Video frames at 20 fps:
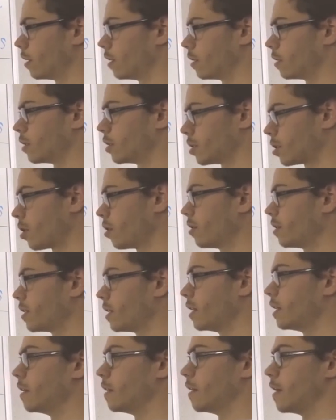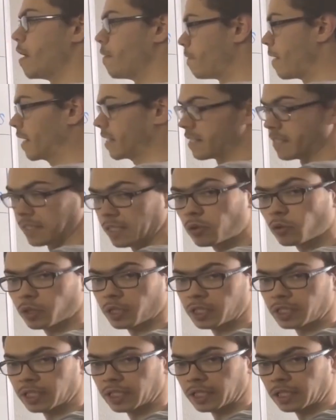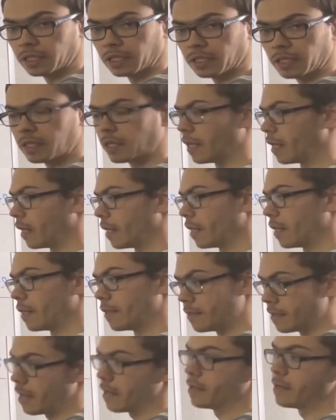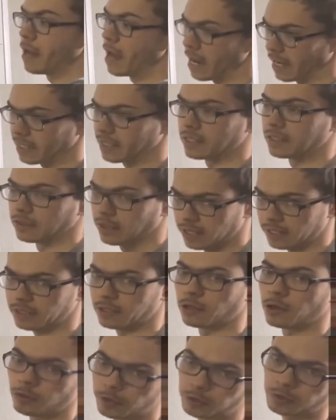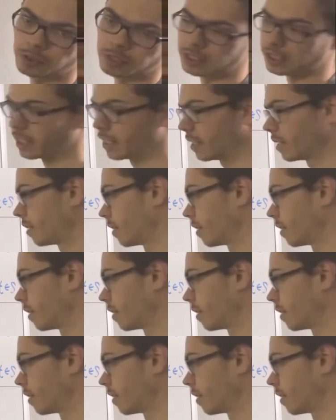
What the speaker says: To start, if x is equal to t, then x is less than or equal to t.